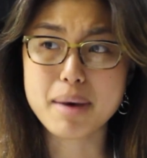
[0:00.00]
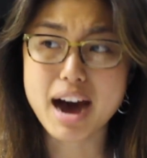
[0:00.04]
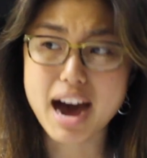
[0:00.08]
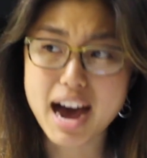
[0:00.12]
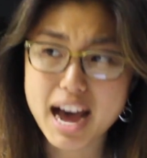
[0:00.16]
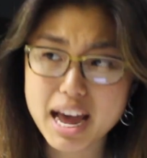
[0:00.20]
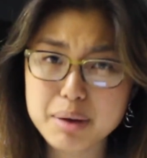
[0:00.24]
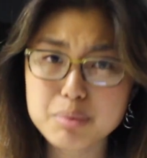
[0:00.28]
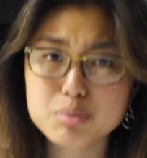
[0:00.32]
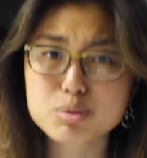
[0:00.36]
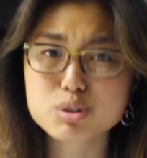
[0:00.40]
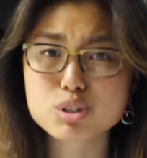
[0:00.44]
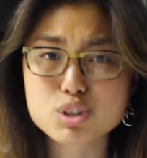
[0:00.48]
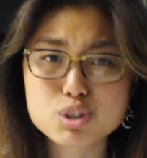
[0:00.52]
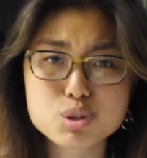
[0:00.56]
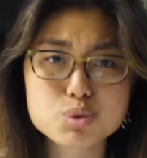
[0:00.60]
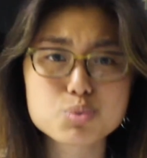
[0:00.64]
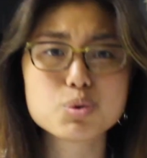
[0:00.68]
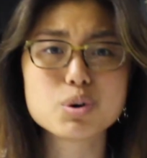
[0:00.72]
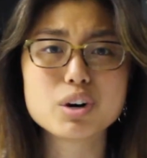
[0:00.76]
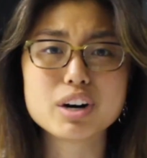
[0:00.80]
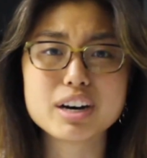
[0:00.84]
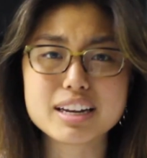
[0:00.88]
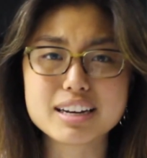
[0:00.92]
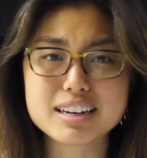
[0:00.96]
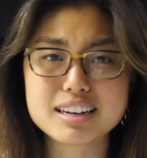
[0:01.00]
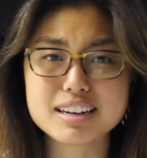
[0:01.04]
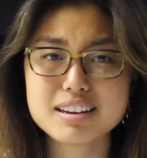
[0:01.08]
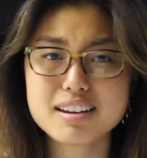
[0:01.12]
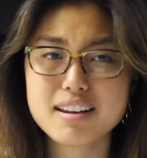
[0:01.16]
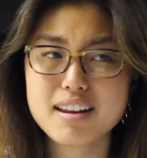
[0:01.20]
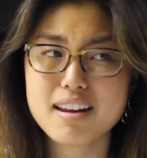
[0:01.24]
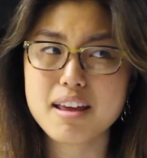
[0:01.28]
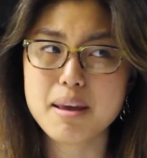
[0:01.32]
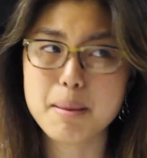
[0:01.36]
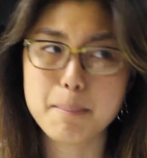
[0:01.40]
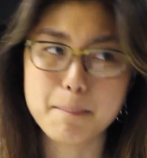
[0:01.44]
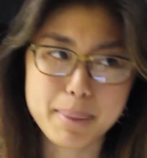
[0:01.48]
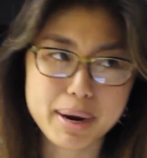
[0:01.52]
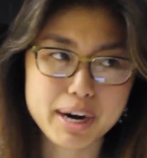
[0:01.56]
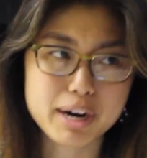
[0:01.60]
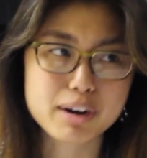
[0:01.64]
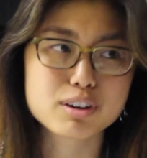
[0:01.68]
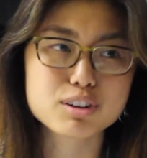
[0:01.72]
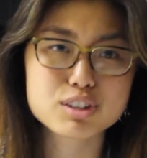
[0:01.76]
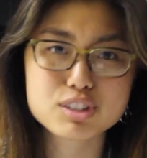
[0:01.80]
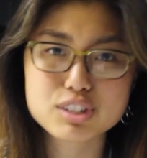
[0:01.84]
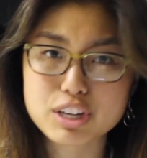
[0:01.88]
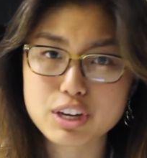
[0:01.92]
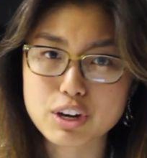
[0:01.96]
I was the one
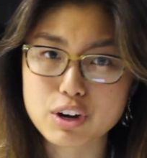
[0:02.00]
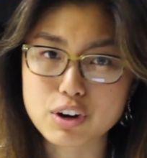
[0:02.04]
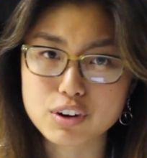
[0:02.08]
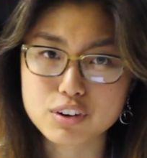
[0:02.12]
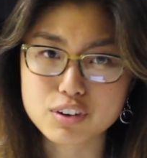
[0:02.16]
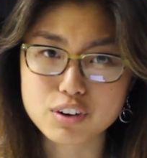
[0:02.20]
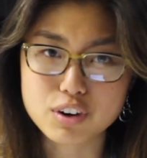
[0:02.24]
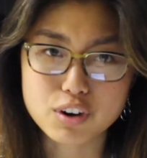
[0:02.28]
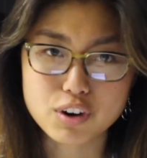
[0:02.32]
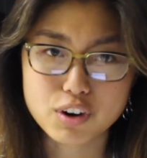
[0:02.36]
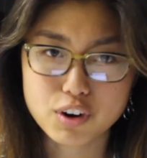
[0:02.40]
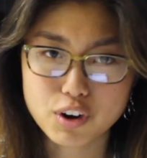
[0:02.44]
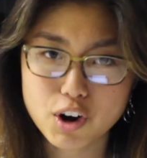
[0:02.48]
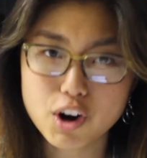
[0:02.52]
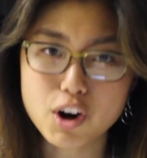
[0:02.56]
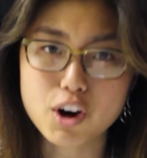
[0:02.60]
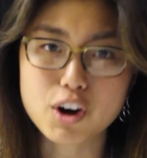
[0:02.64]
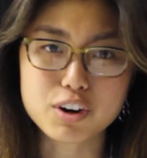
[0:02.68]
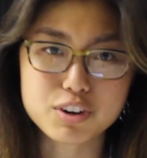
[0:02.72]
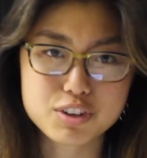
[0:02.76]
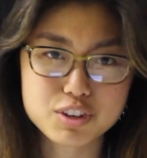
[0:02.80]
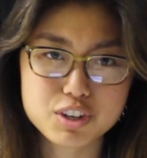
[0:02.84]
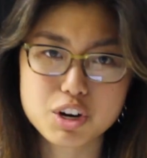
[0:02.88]
embarrassing her.